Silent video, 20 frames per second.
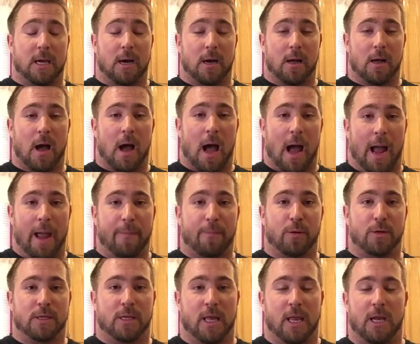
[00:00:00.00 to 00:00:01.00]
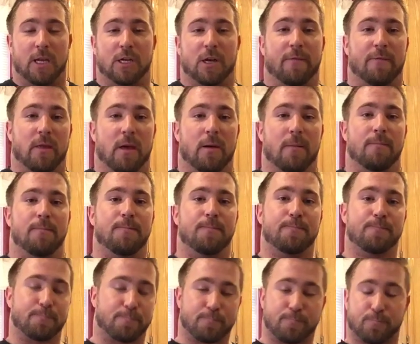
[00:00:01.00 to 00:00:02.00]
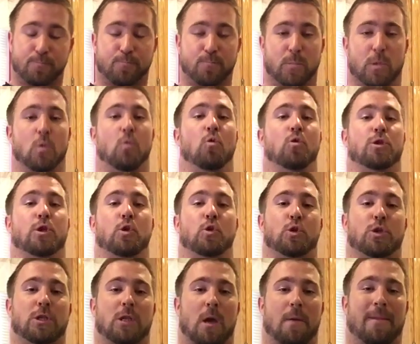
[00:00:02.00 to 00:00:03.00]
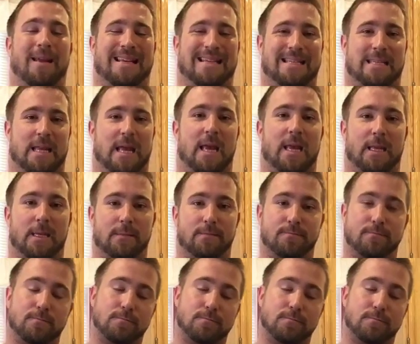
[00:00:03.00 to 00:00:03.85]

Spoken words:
a high percentage of them will, to some extent,